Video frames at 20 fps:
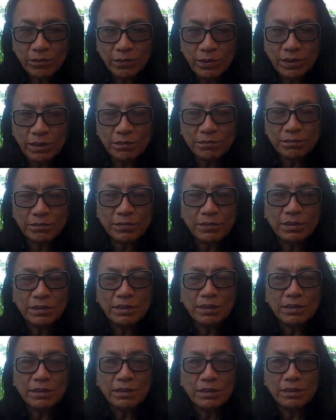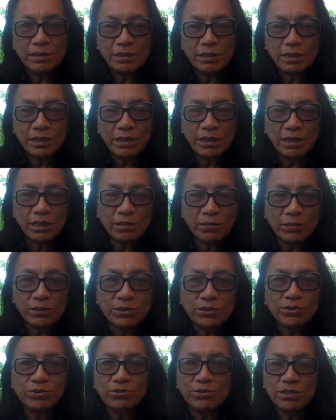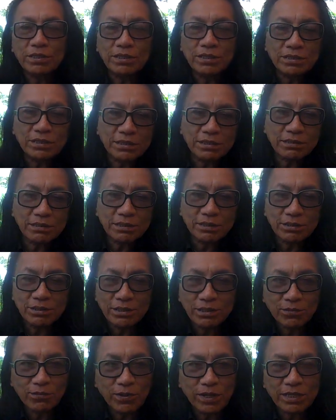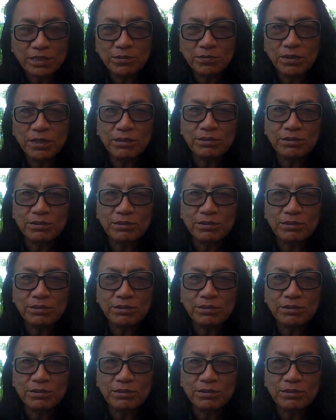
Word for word: Well, I was too, Susan Waxman,